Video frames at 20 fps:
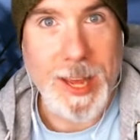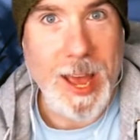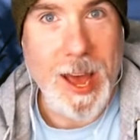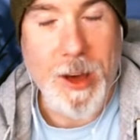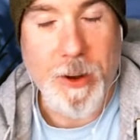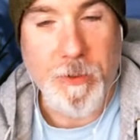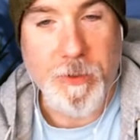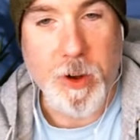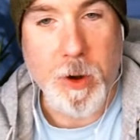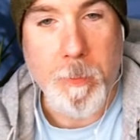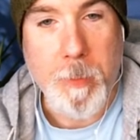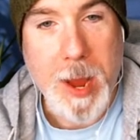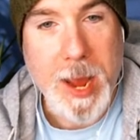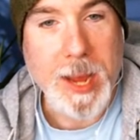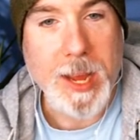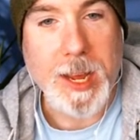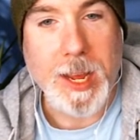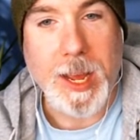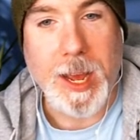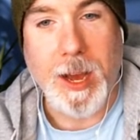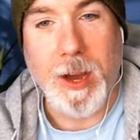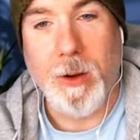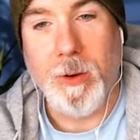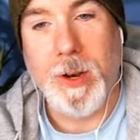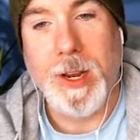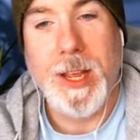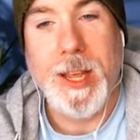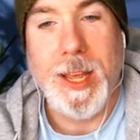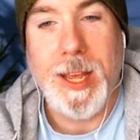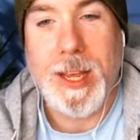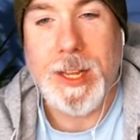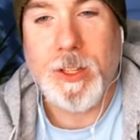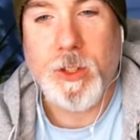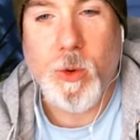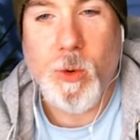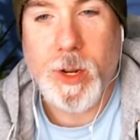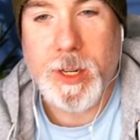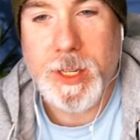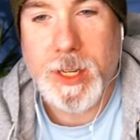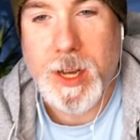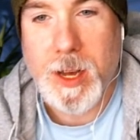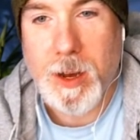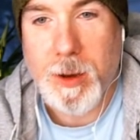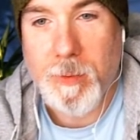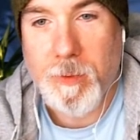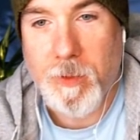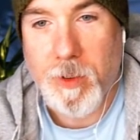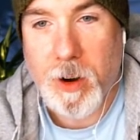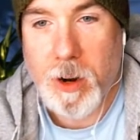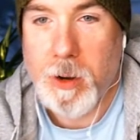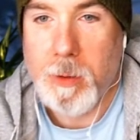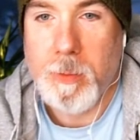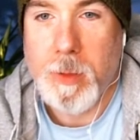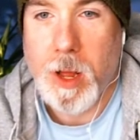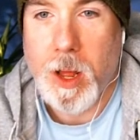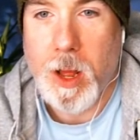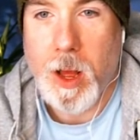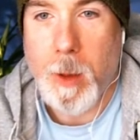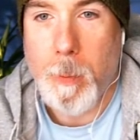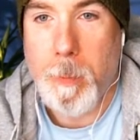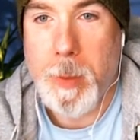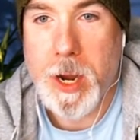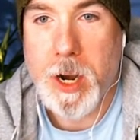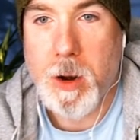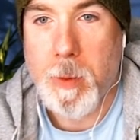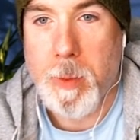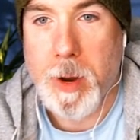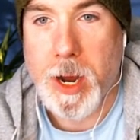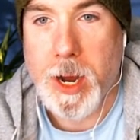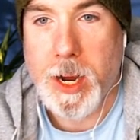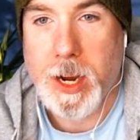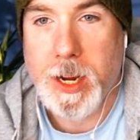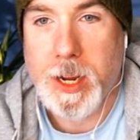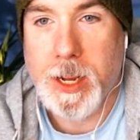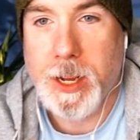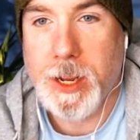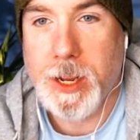out of your bank account, it's going to come from a bigger bank.